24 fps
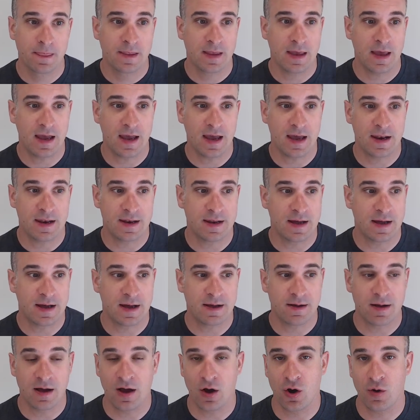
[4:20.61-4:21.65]
And
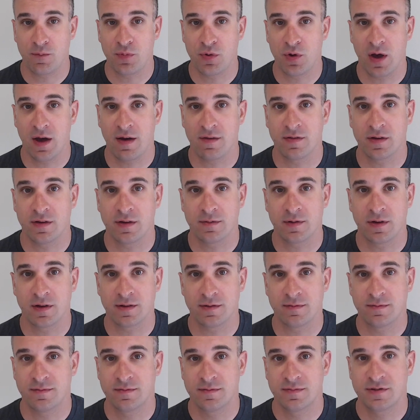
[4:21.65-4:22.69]
I hope you have a
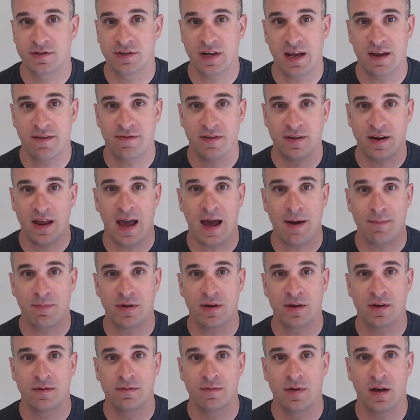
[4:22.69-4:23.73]
safe and
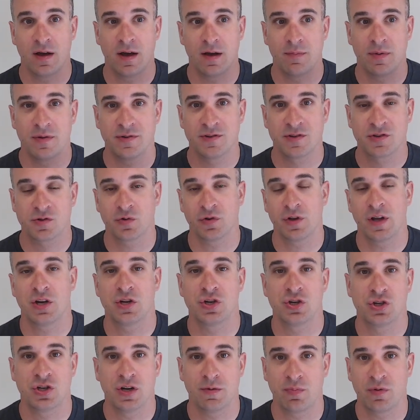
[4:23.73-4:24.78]
happy business
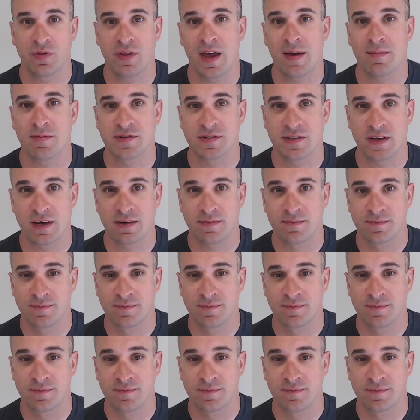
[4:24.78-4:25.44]
relationship with Amazon.